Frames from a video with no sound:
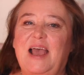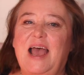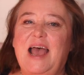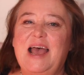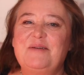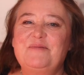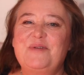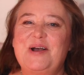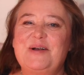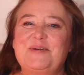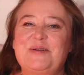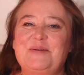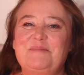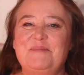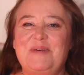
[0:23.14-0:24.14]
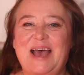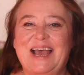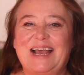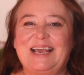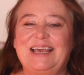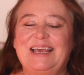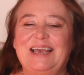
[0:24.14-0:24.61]
And welcome
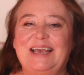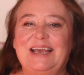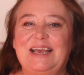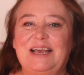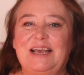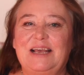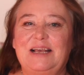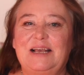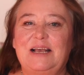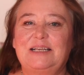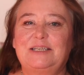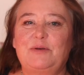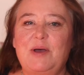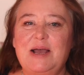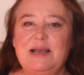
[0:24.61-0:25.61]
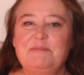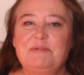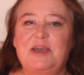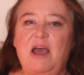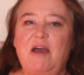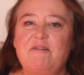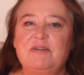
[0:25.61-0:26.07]
back. So I am
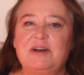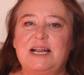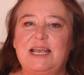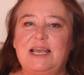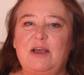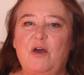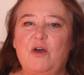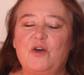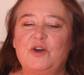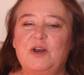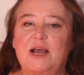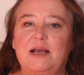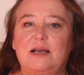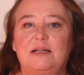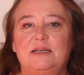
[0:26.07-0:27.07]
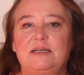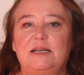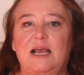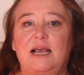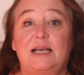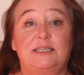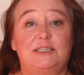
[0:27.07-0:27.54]
currently on
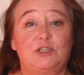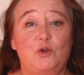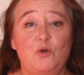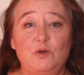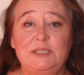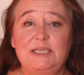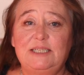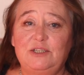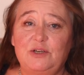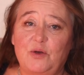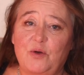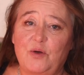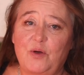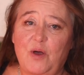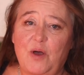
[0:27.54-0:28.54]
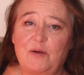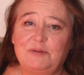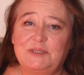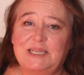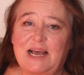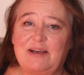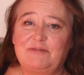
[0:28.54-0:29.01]
an escorted tour
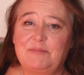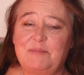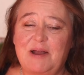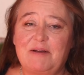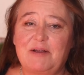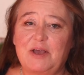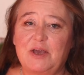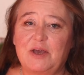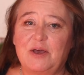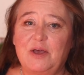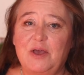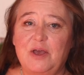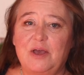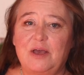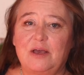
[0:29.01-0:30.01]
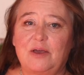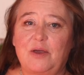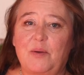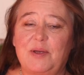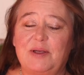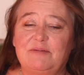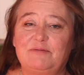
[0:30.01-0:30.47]
of South America,
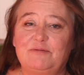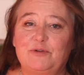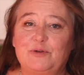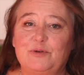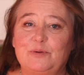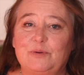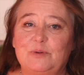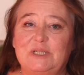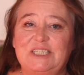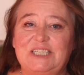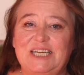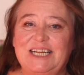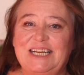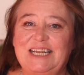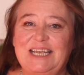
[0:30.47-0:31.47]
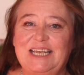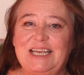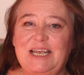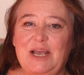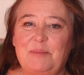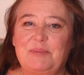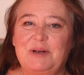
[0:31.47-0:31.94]
going through
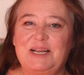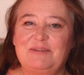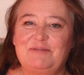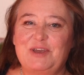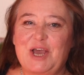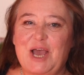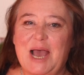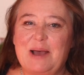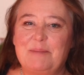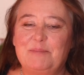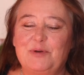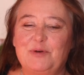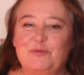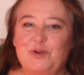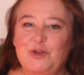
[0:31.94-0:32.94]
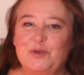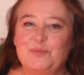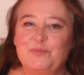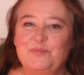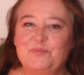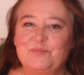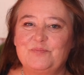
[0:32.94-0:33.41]
Chile, Bolivia and
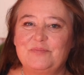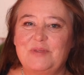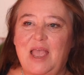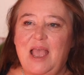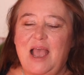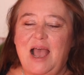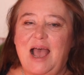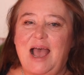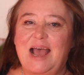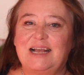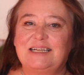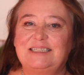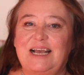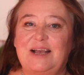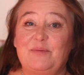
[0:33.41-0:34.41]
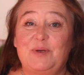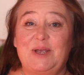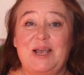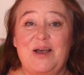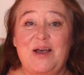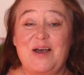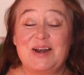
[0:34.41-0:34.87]
Peru. And
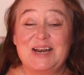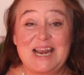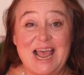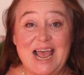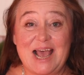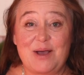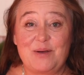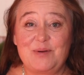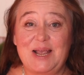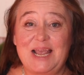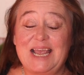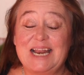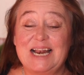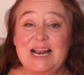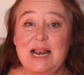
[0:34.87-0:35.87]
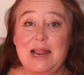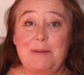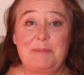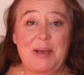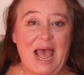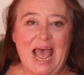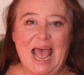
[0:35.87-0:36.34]
we are now in
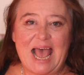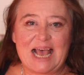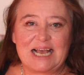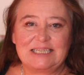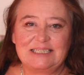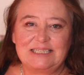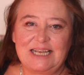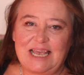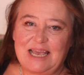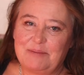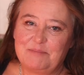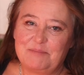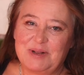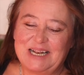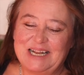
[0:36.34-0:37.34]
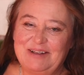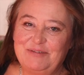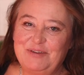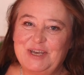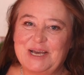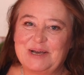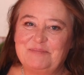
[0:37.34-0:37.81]
La Paz in
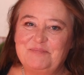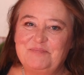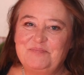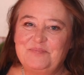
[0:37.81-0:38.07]
Bolivia.